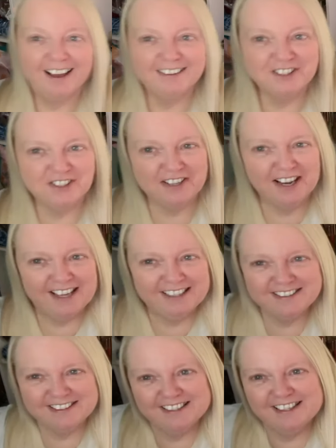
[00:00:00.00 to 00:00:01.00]
Just
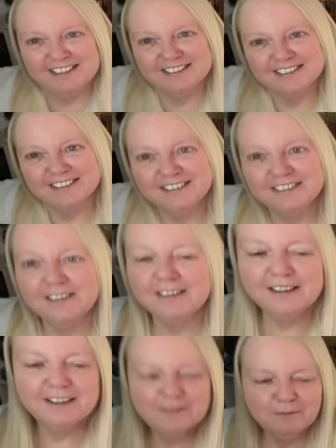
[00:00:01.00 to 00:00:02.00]

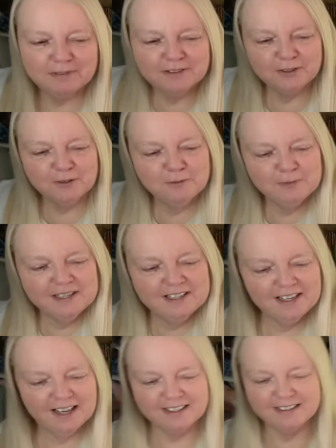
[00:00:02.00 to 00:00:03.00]
laziness. Blooming
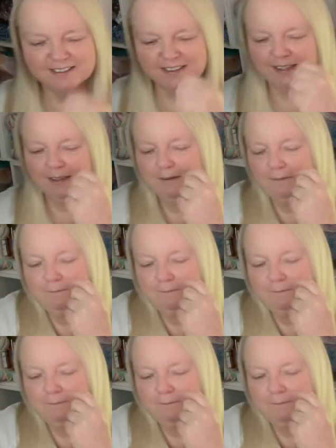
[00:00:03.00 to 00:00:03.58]
lazy.